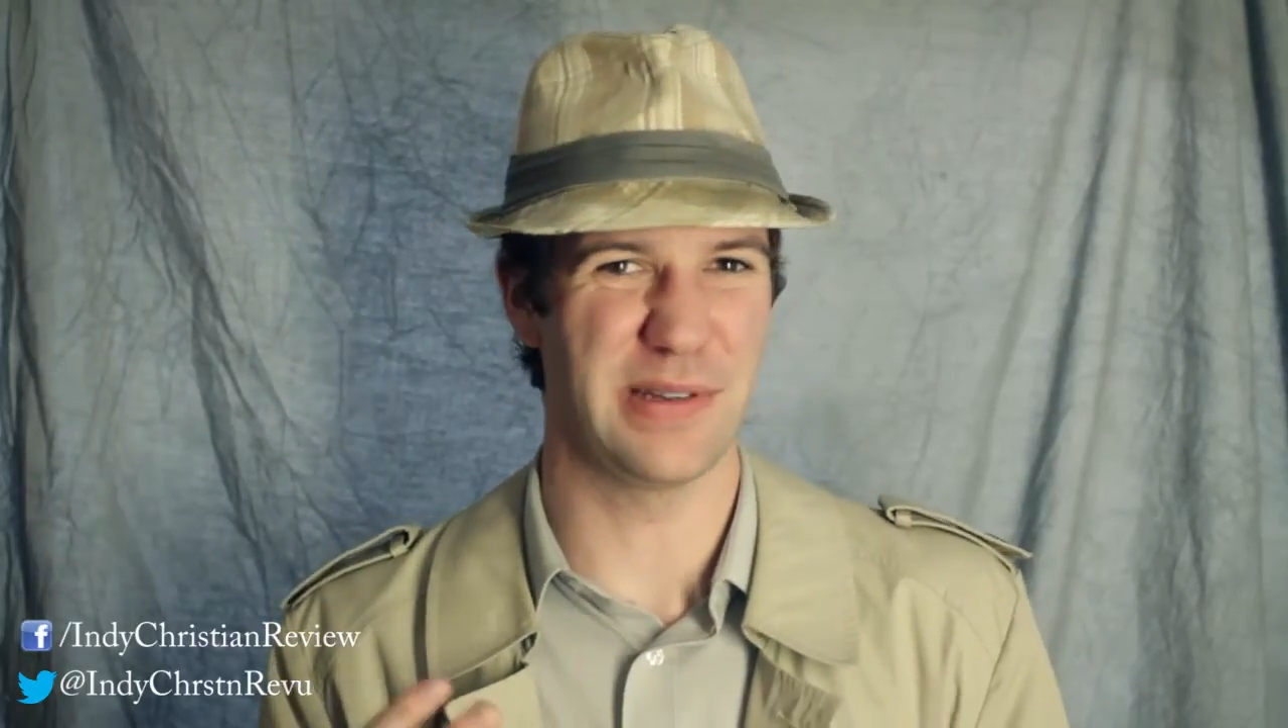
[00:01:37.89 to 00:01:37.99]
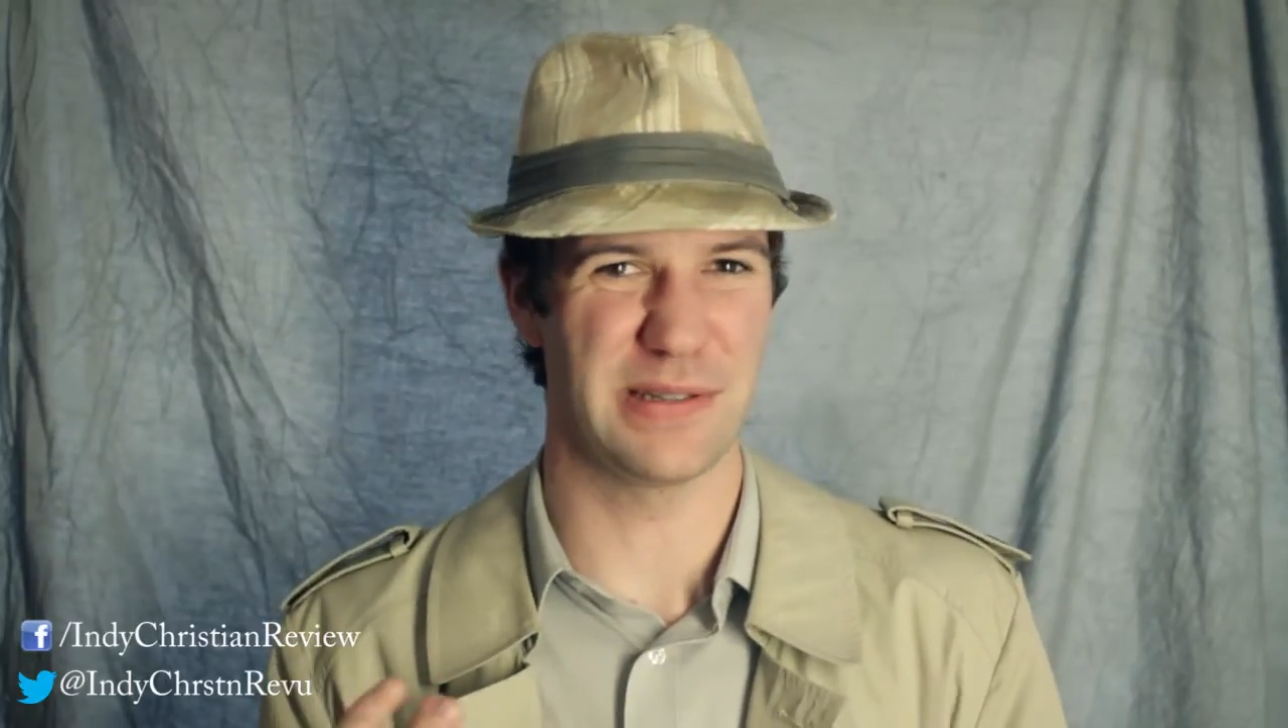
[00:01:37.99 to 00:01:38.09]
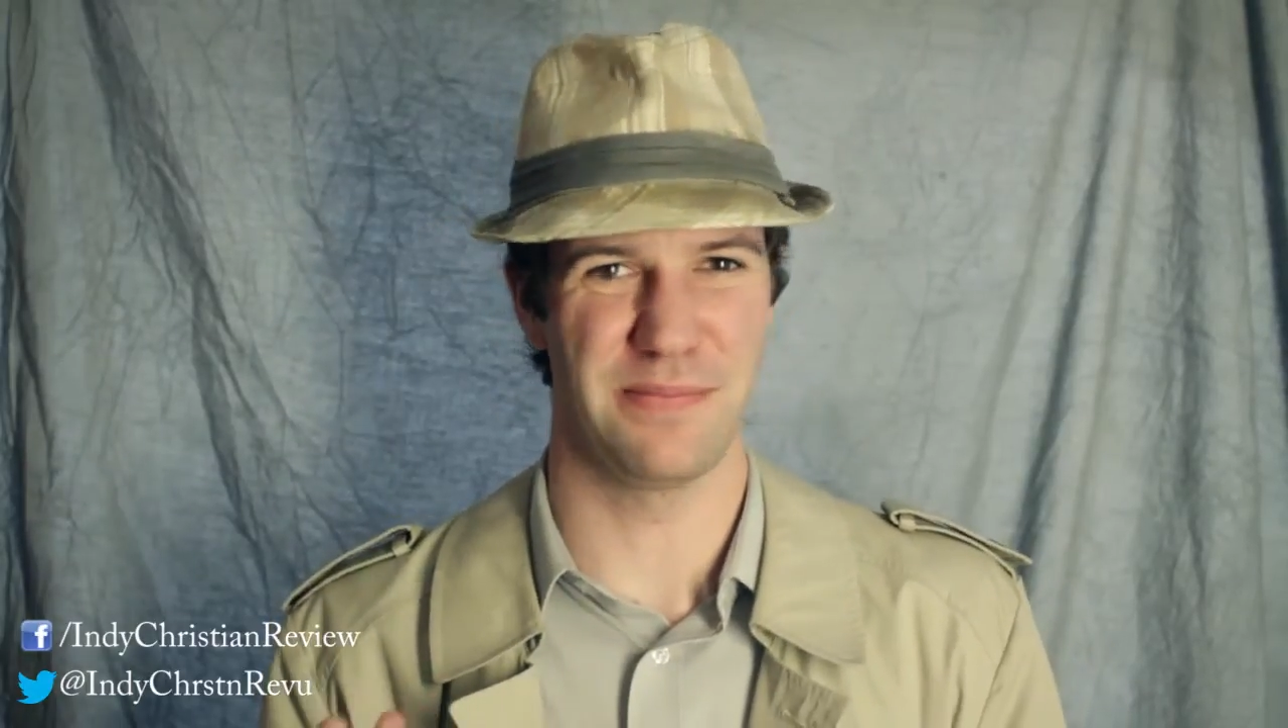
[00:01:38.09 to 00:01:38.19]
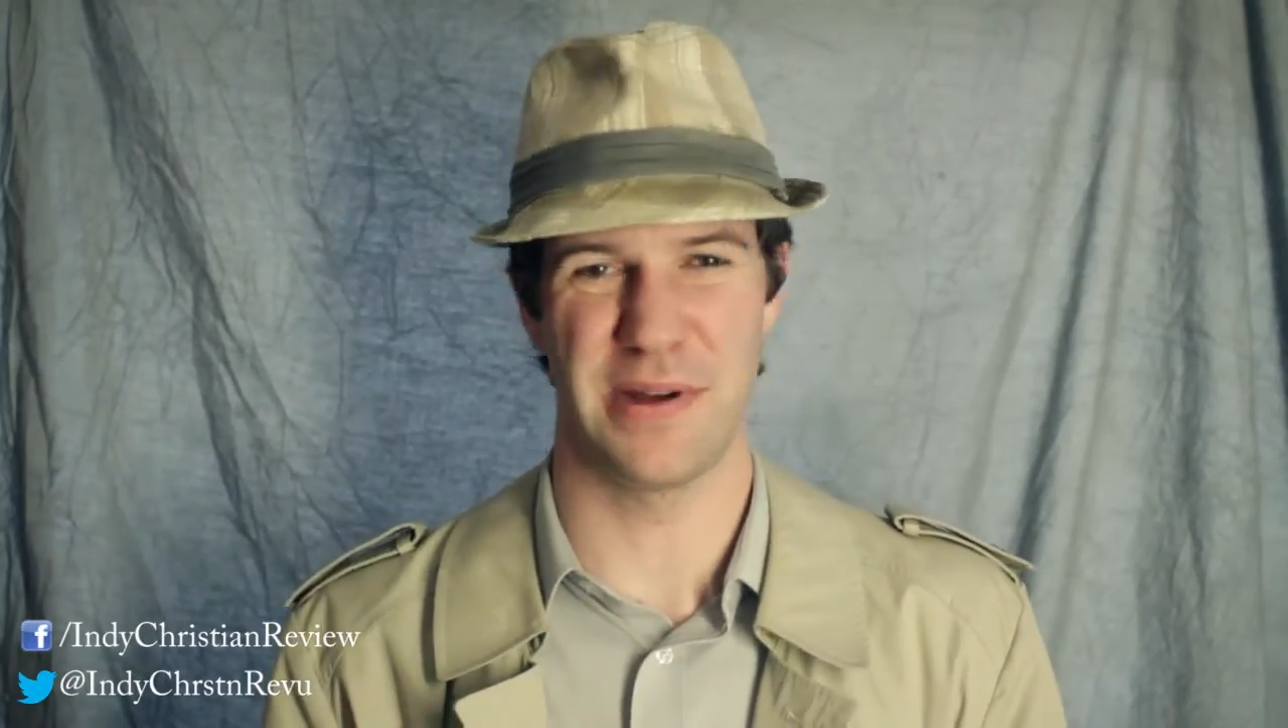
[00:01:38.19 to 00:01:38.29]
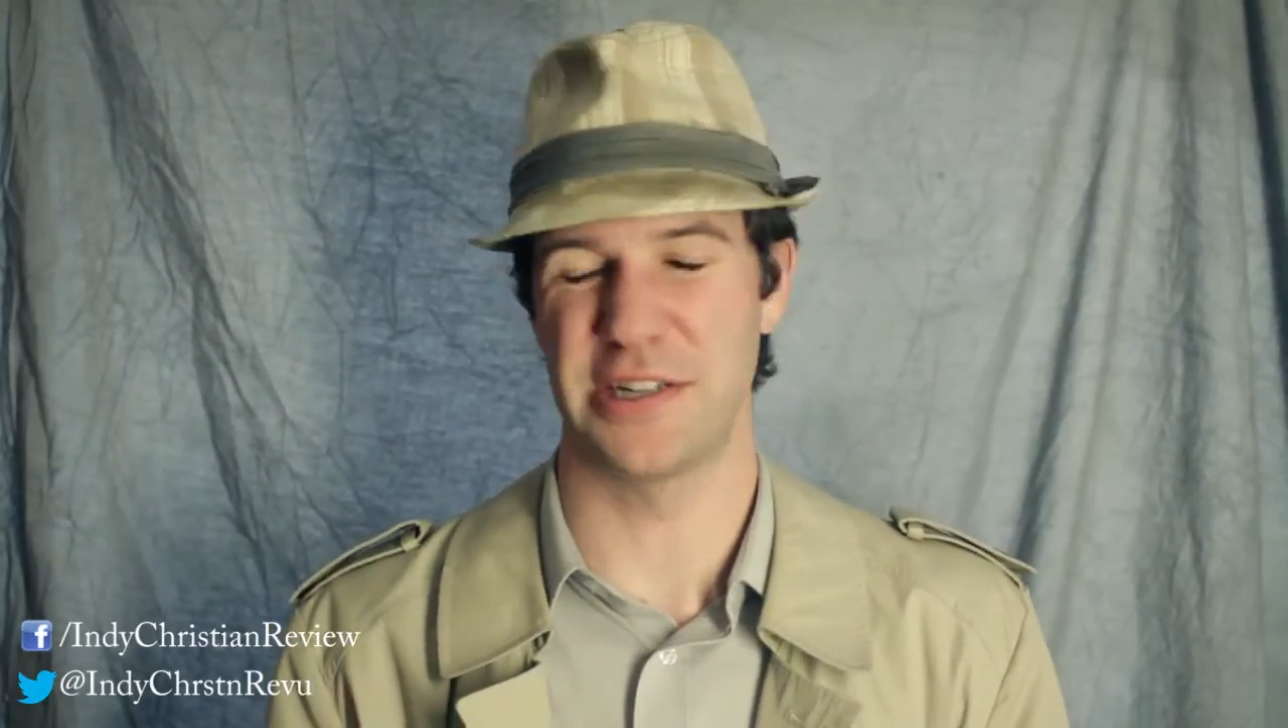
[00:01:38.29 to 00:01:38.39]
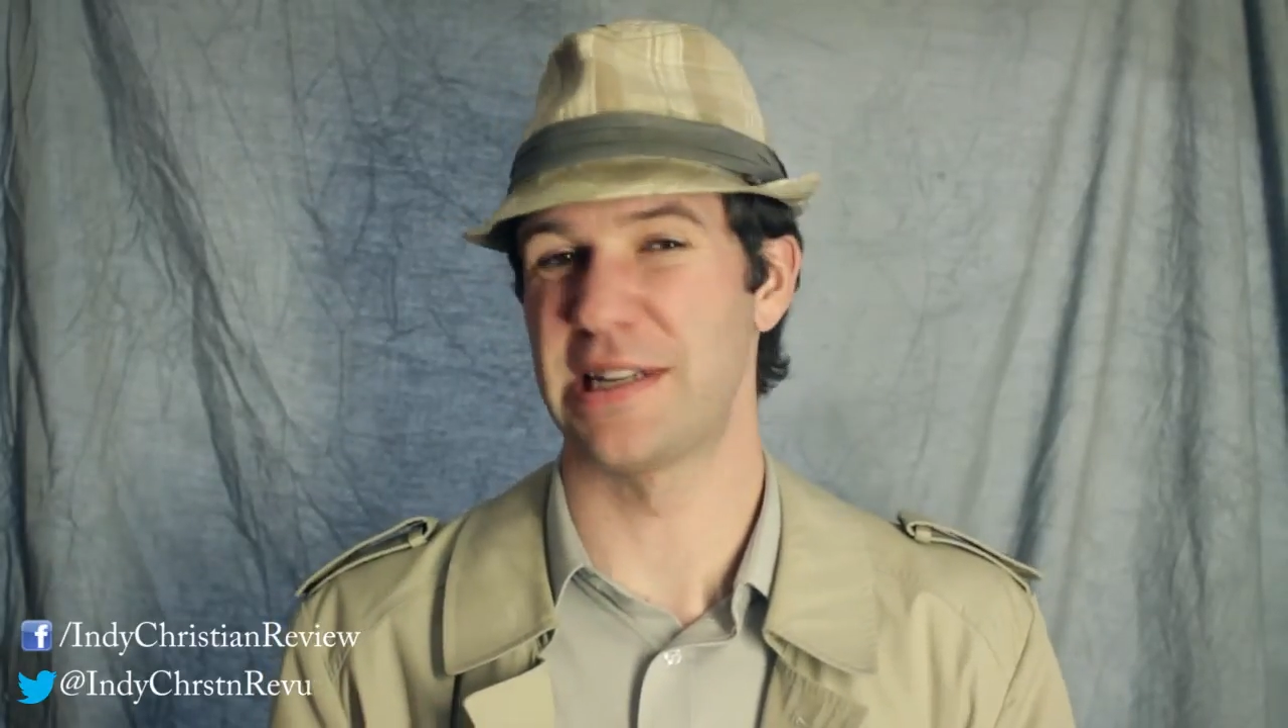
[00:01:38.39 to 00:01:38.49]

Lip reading: as much